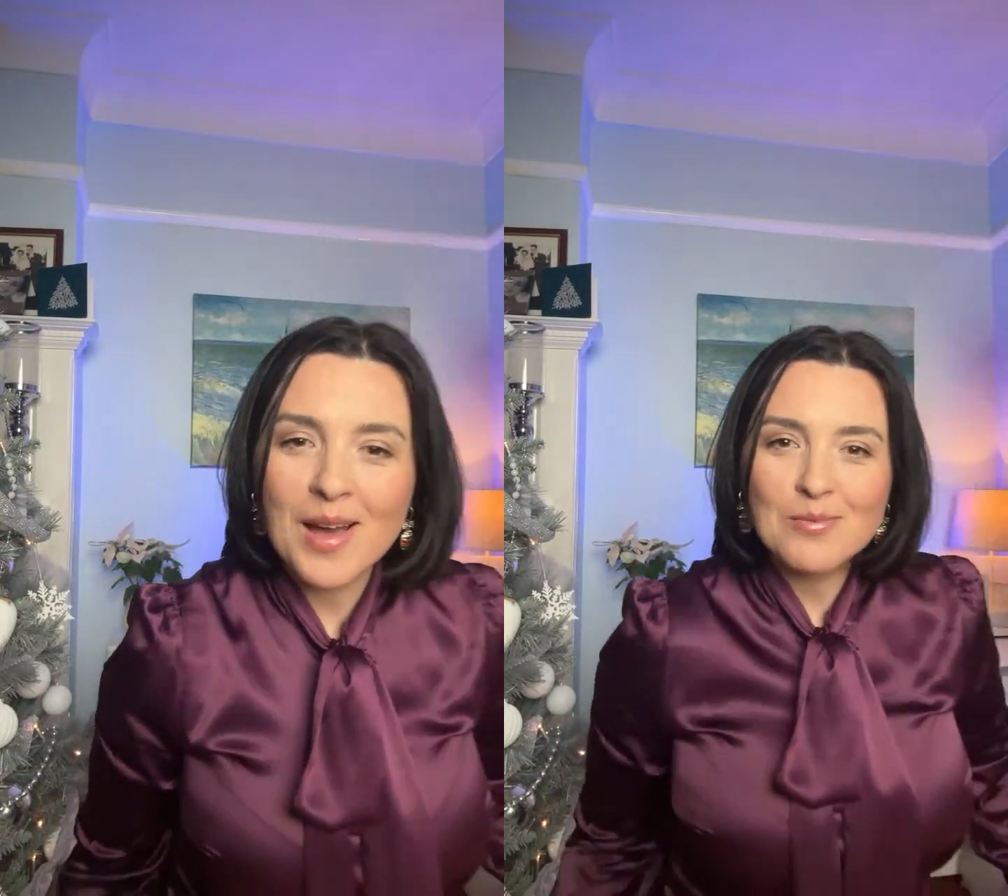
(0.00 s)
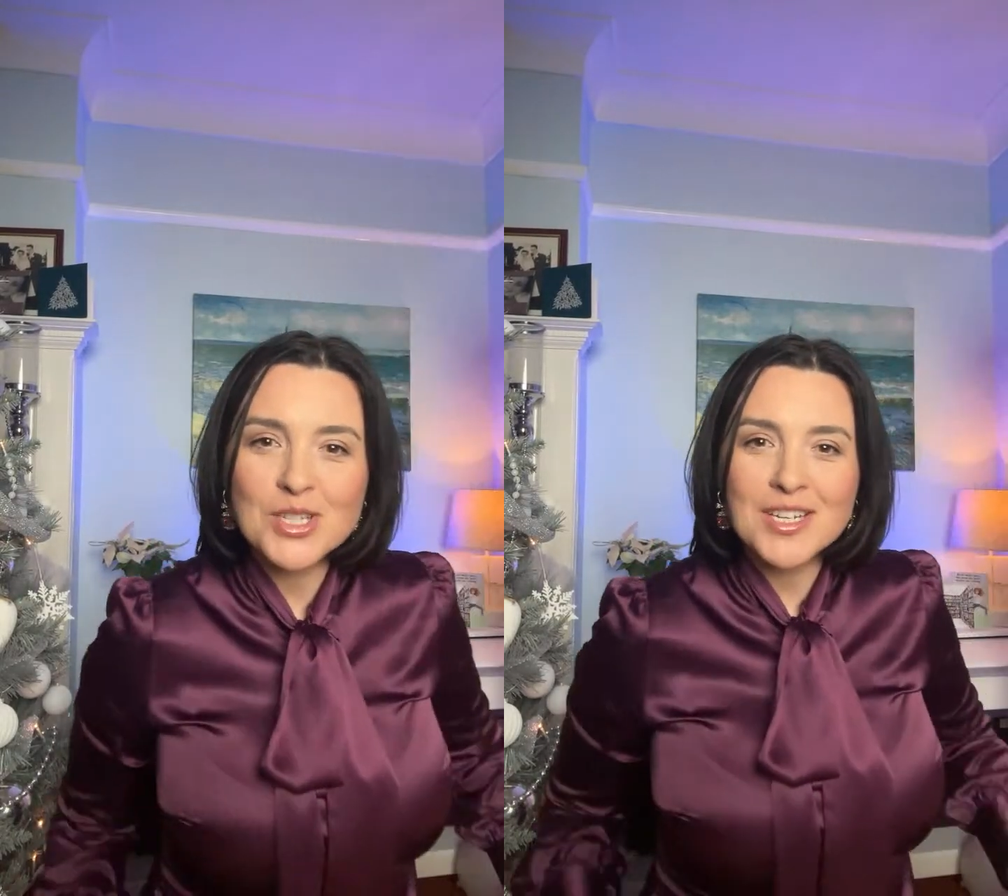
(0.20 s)

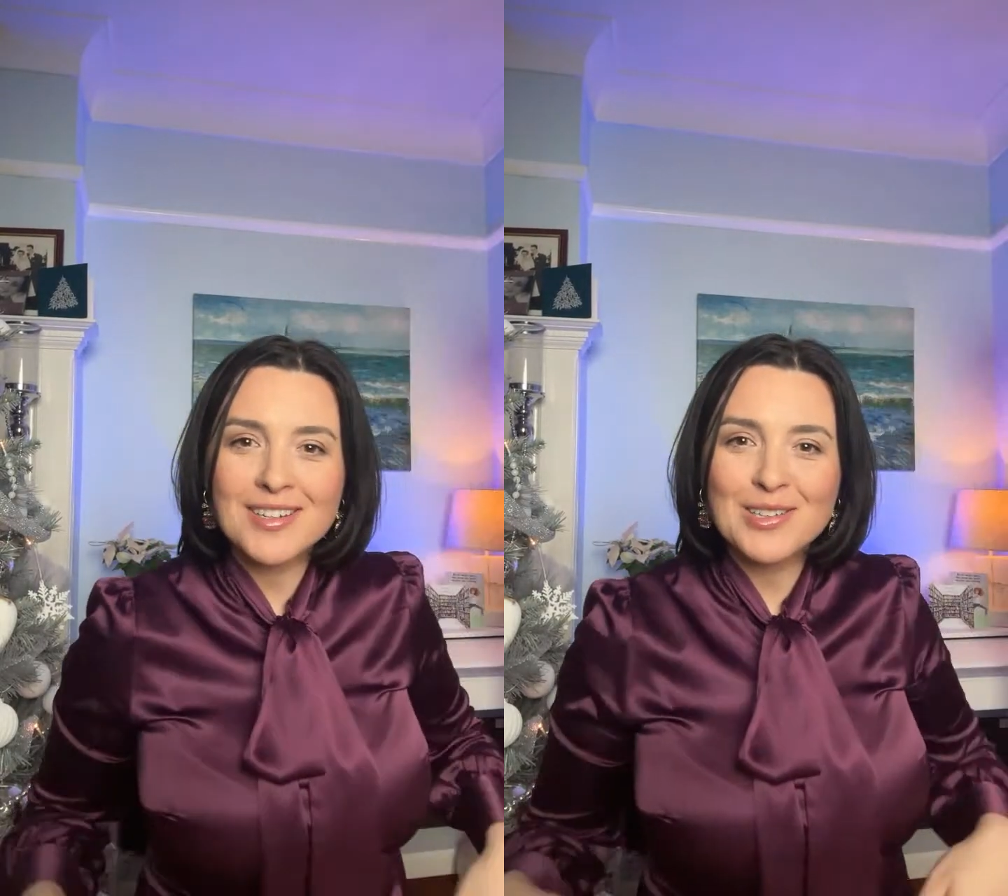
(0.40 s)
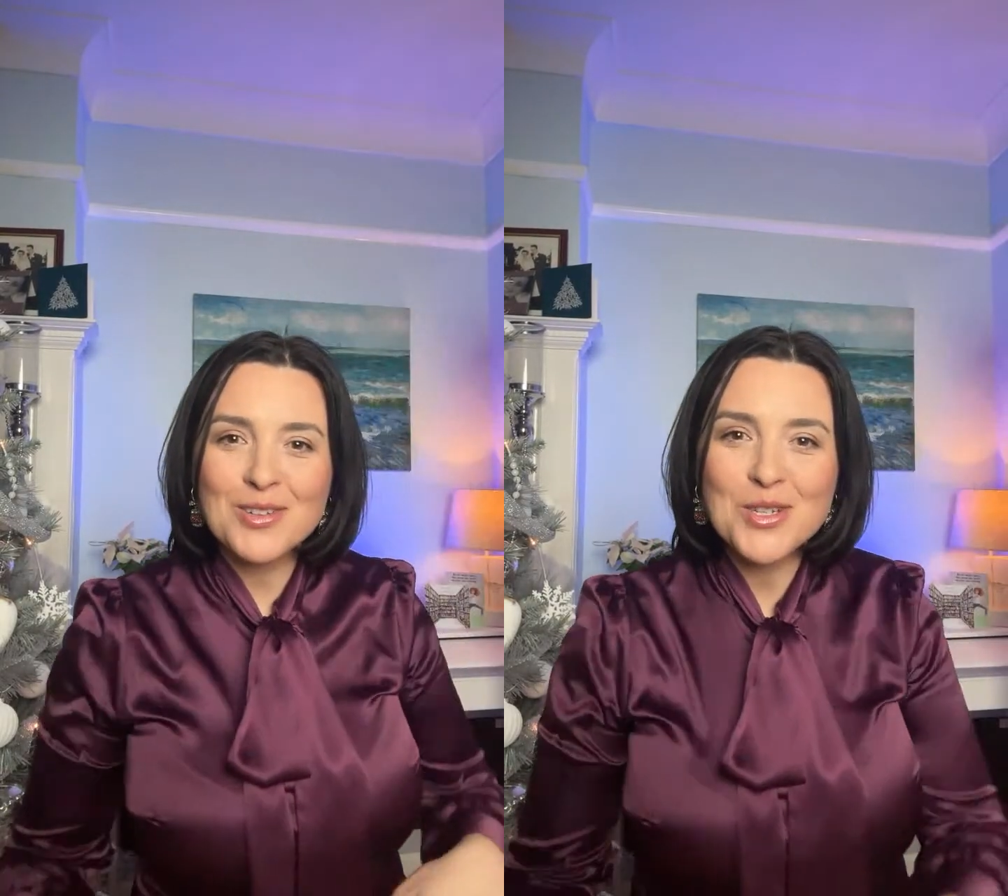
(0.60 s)
I'm Jenny
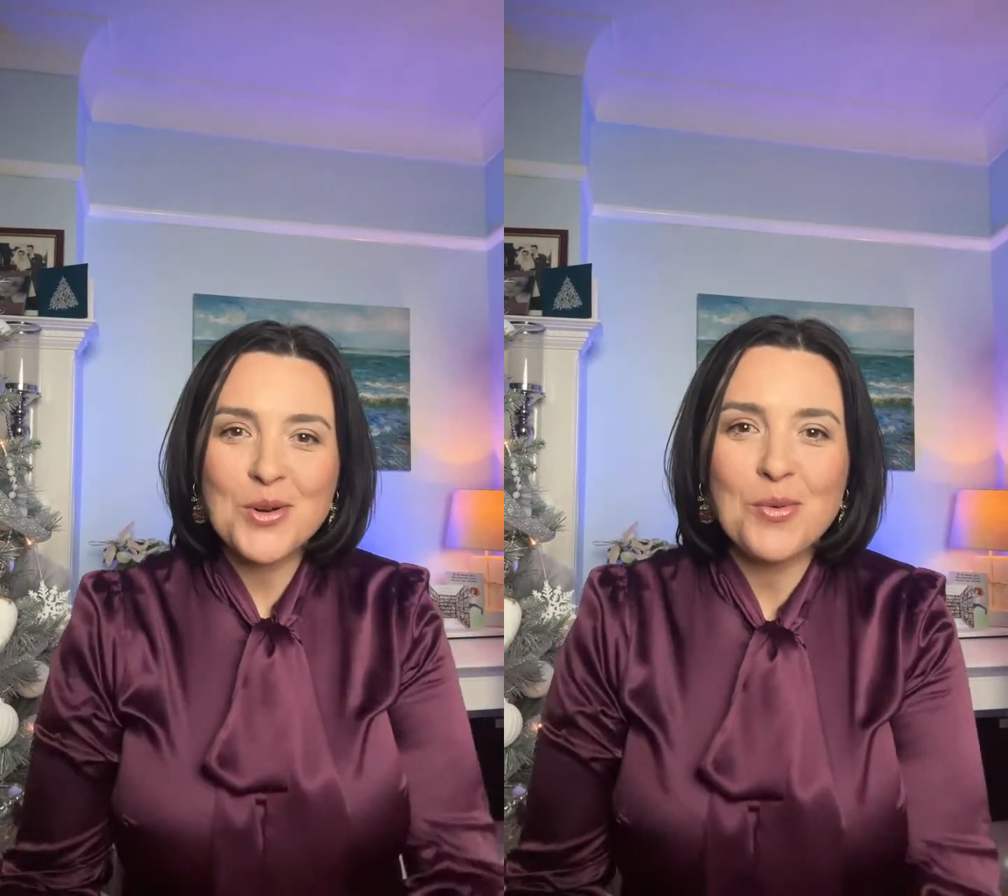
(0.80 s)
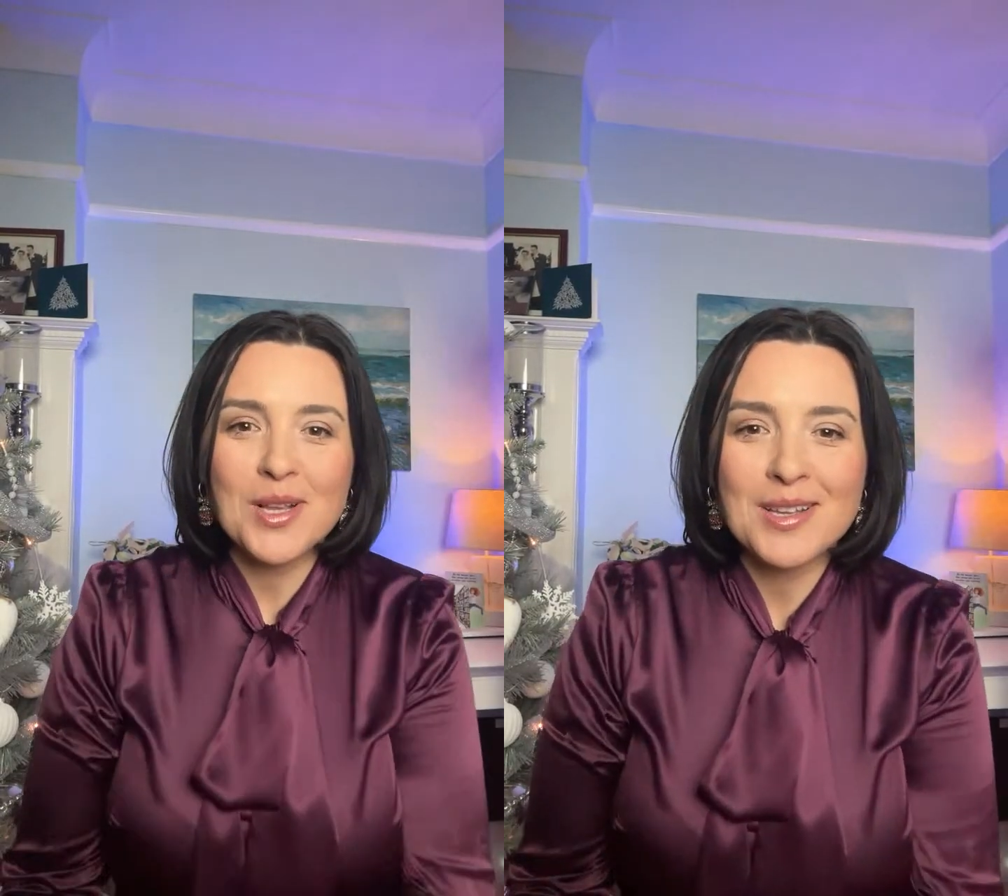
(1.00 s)

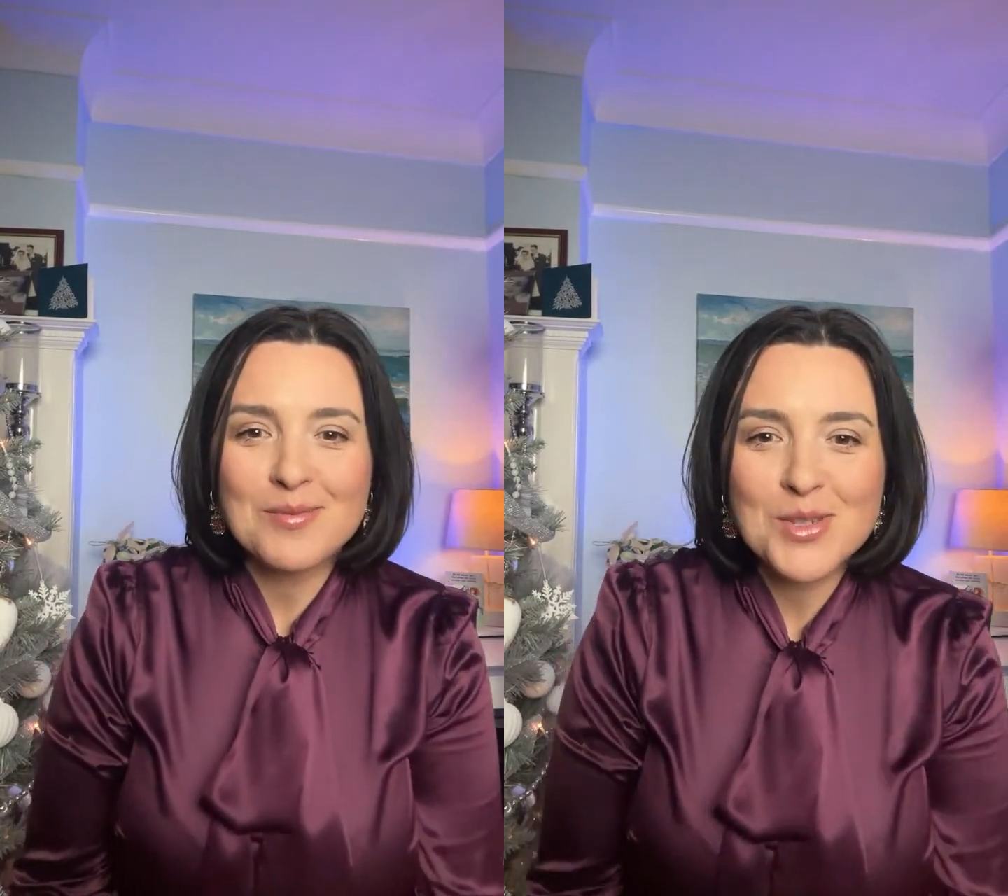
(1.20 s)
Klochko. Welcome